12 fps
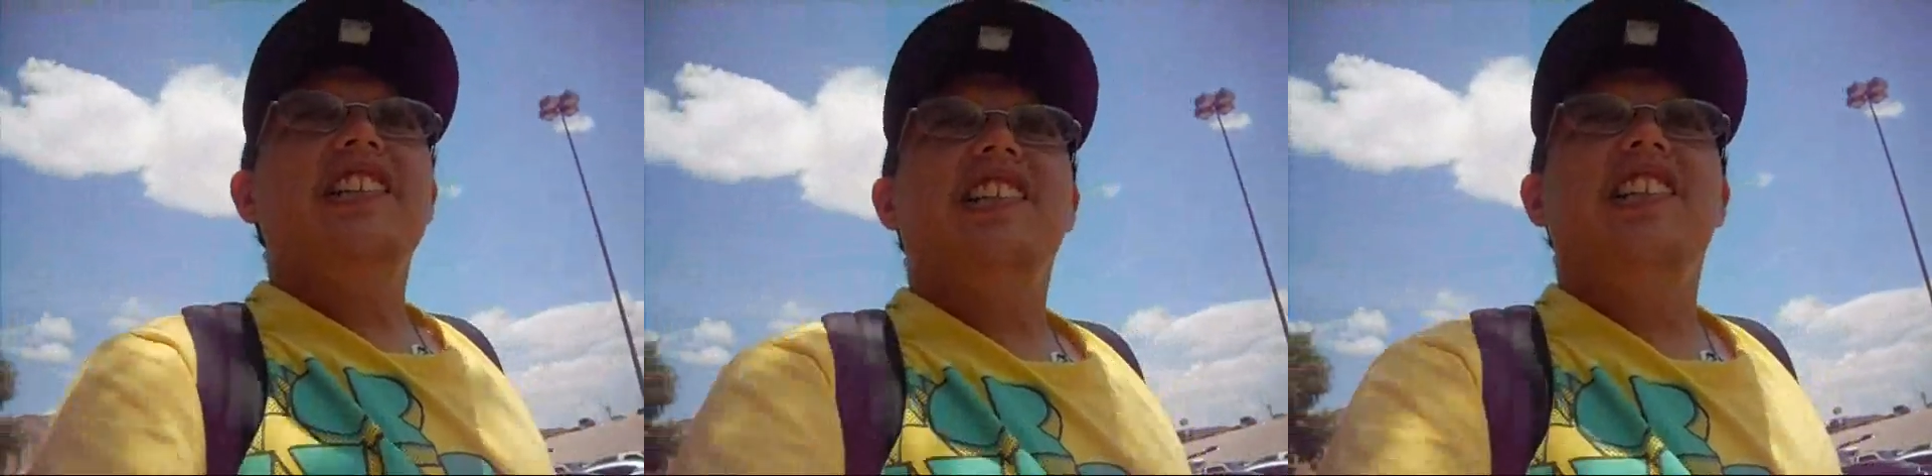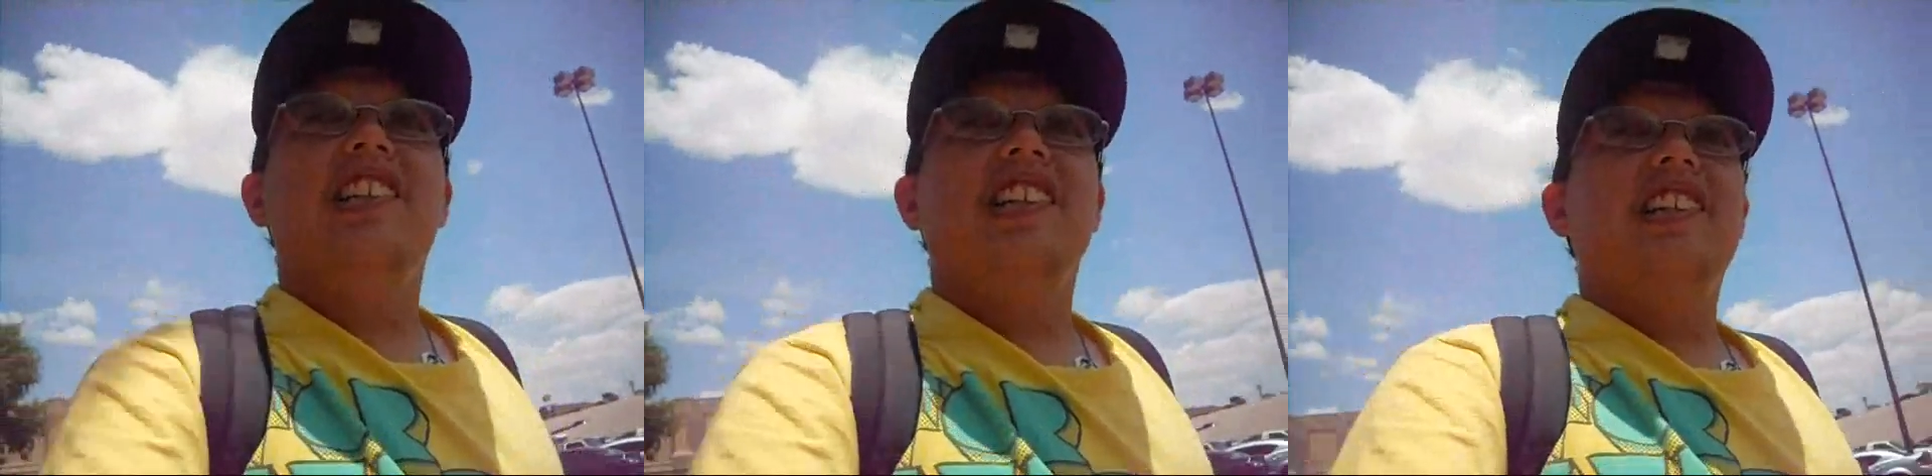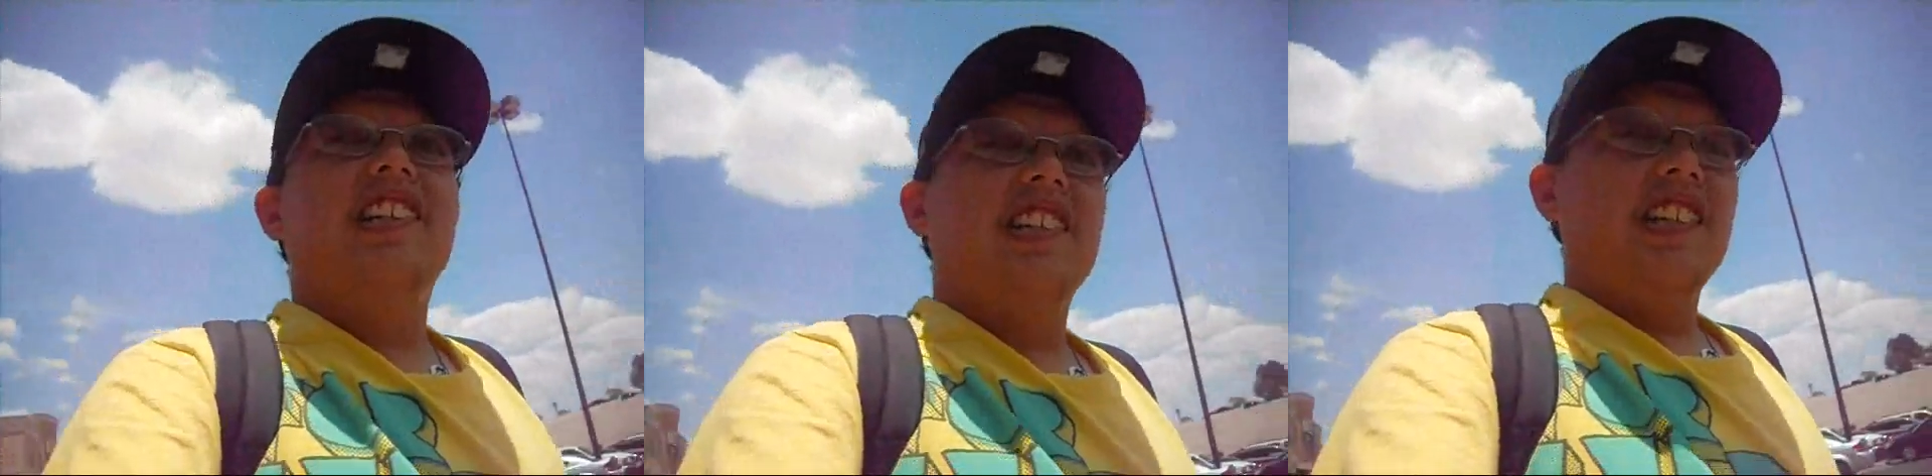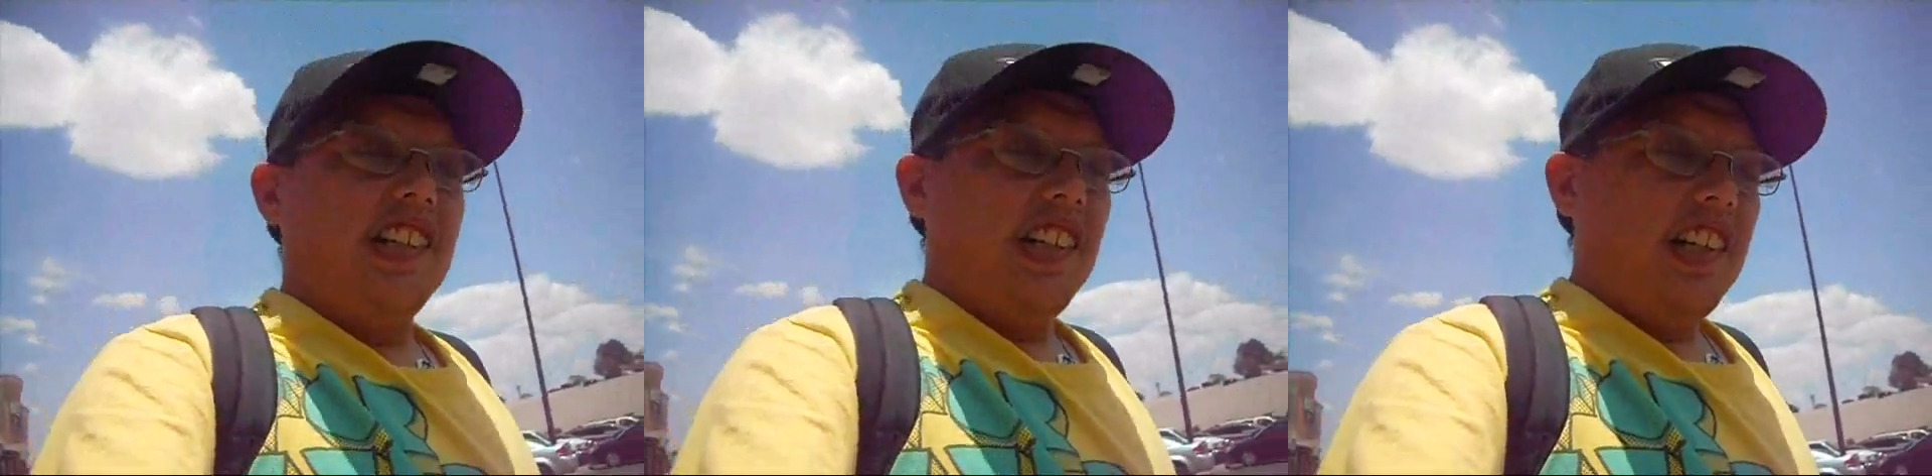
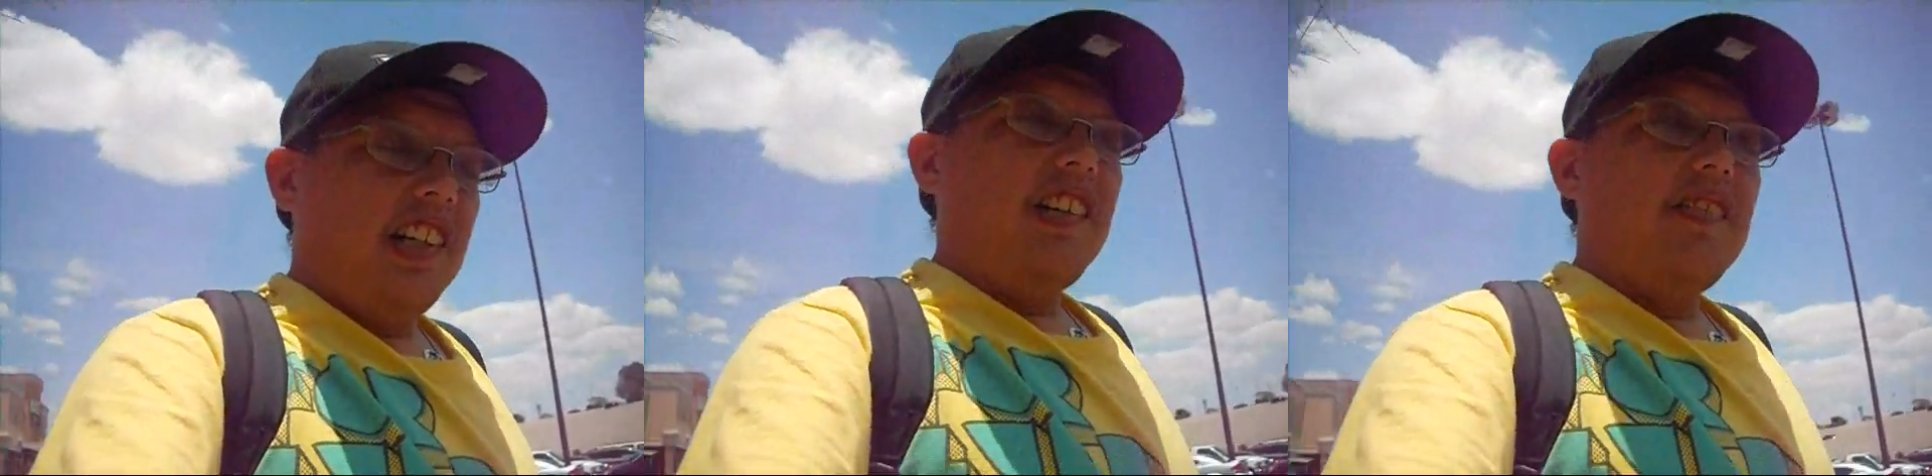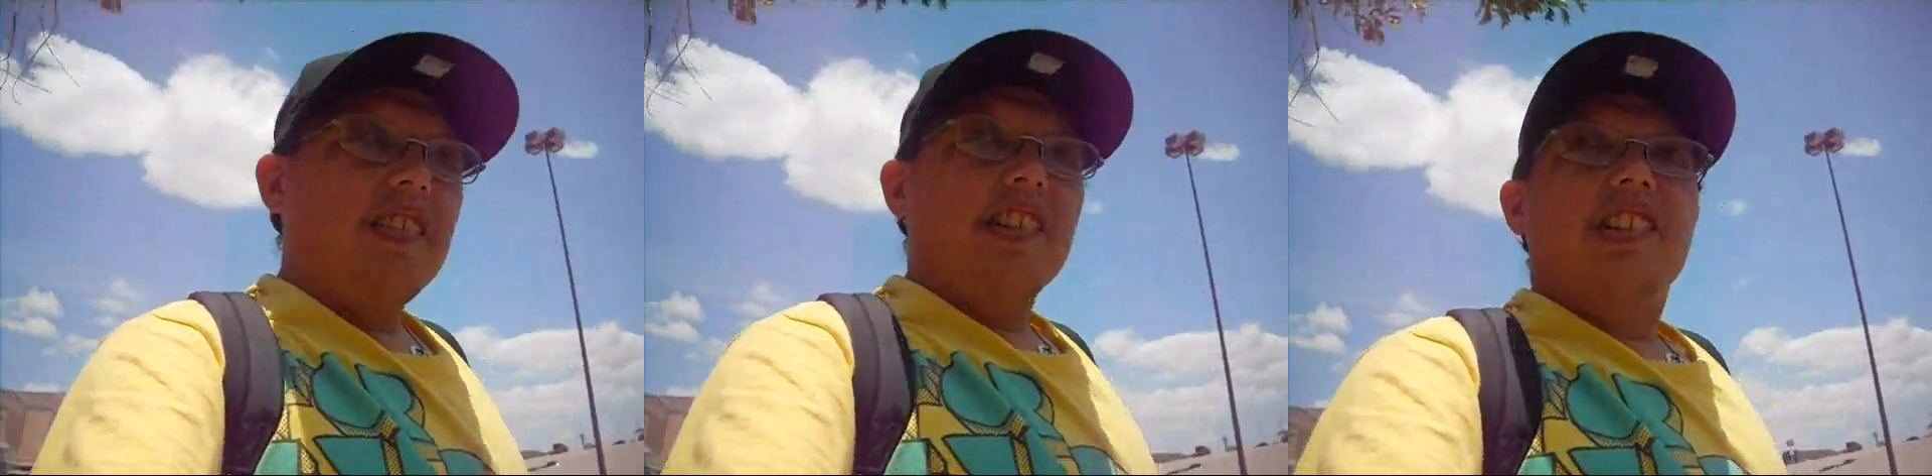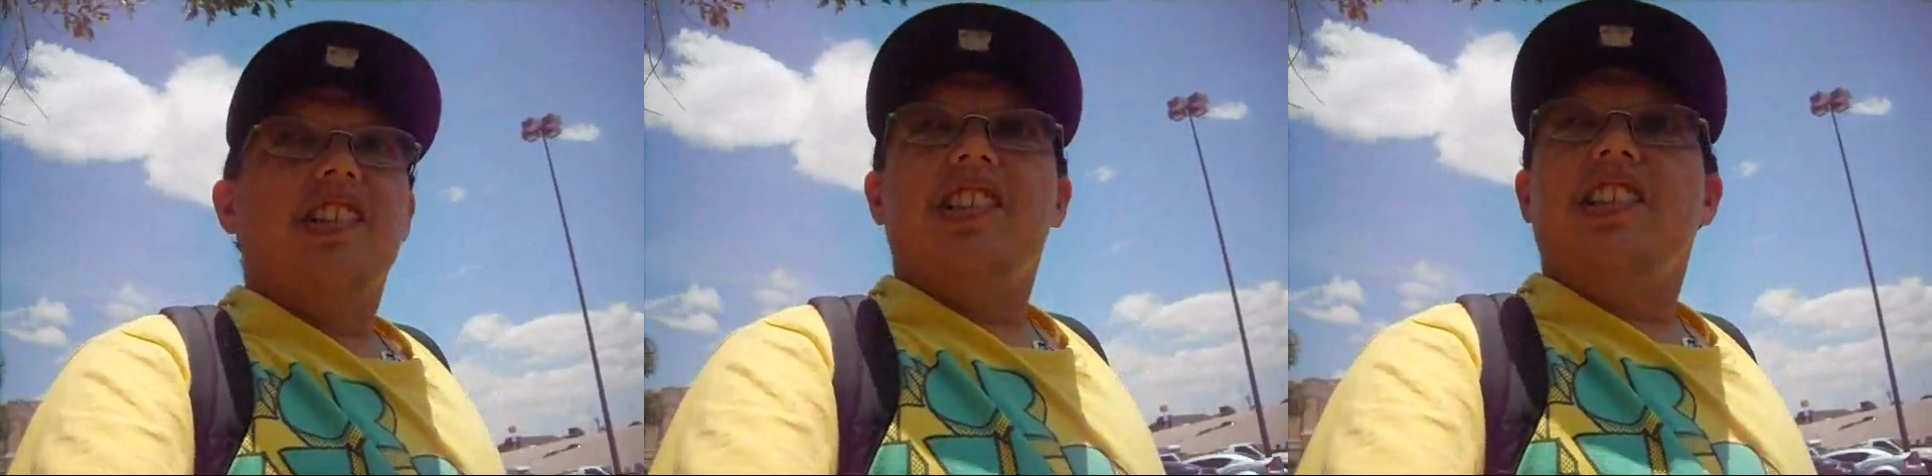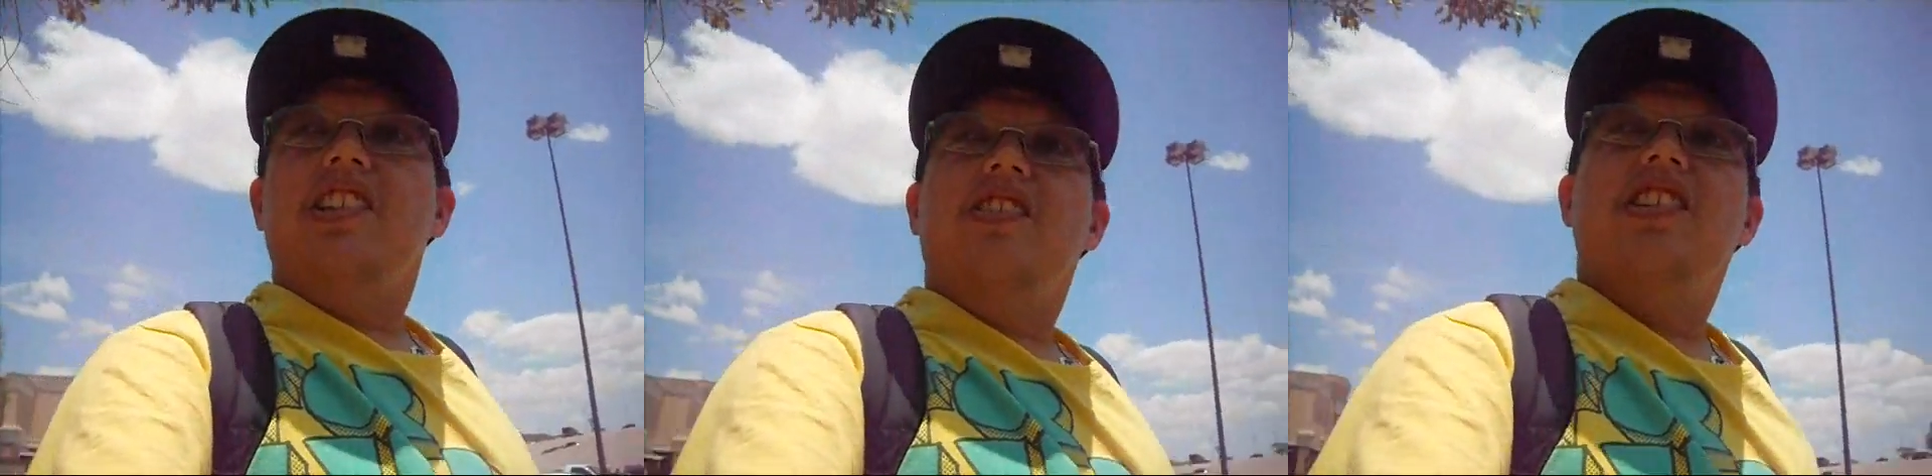I'm
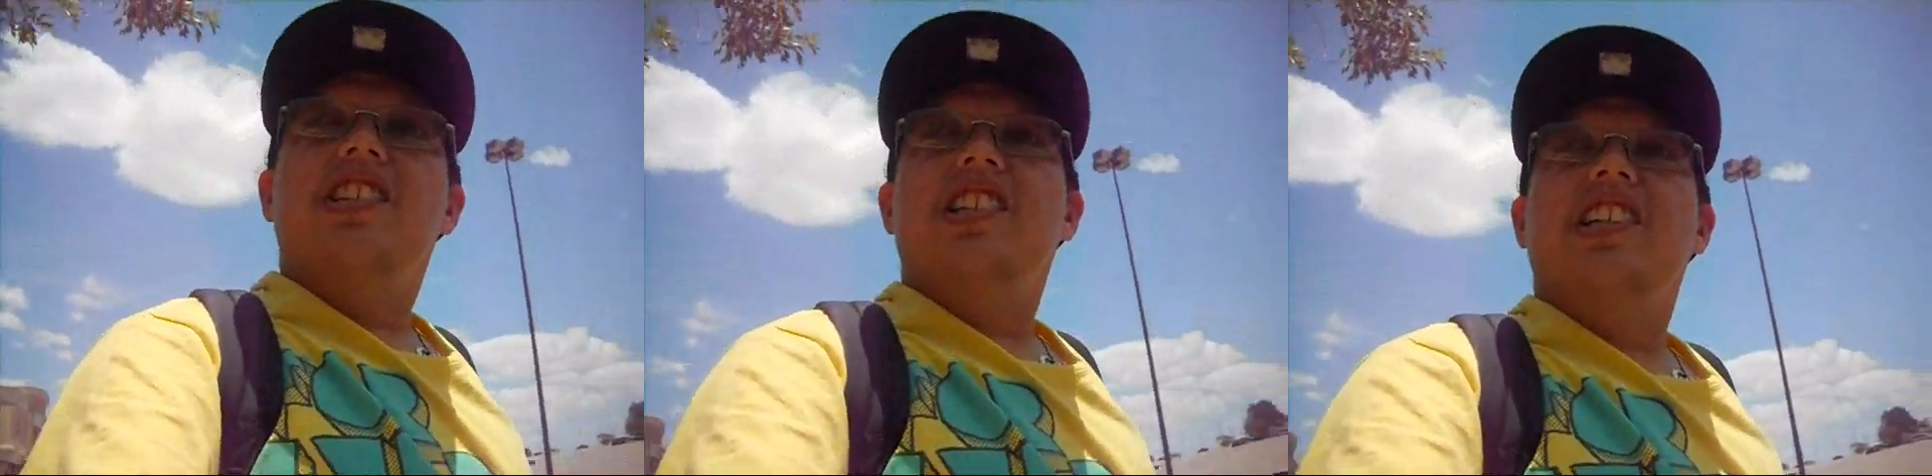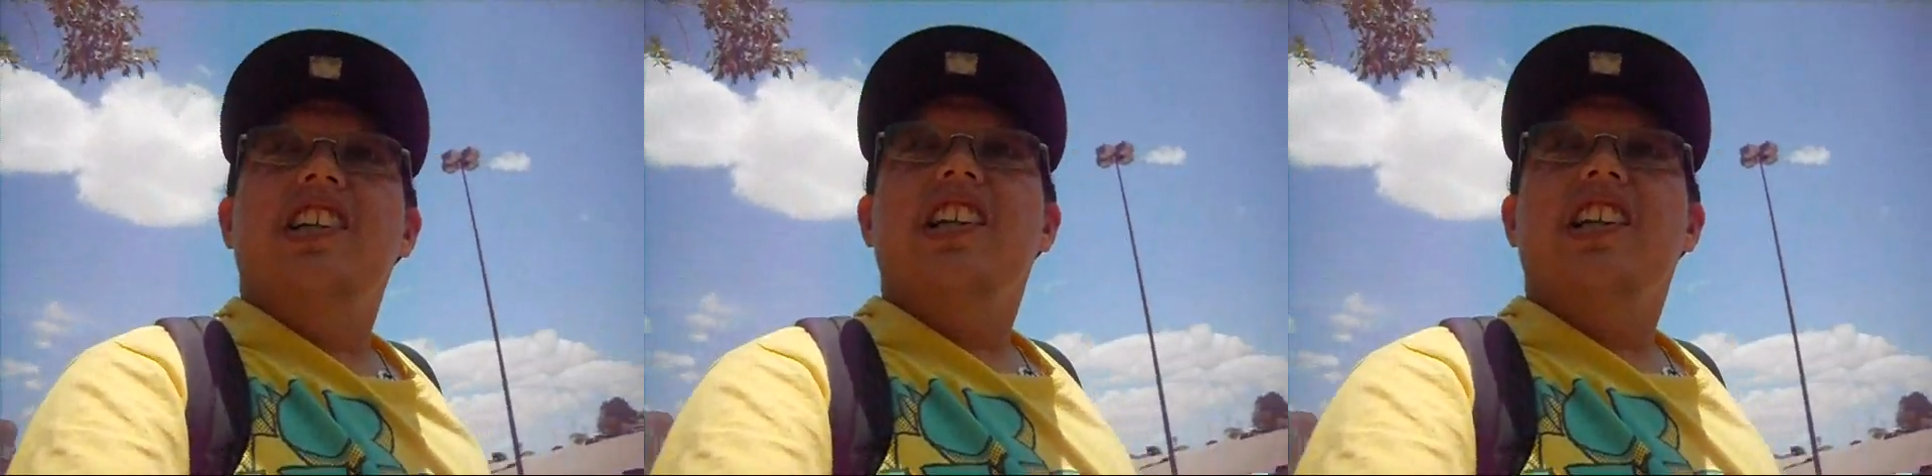gonna see what's here,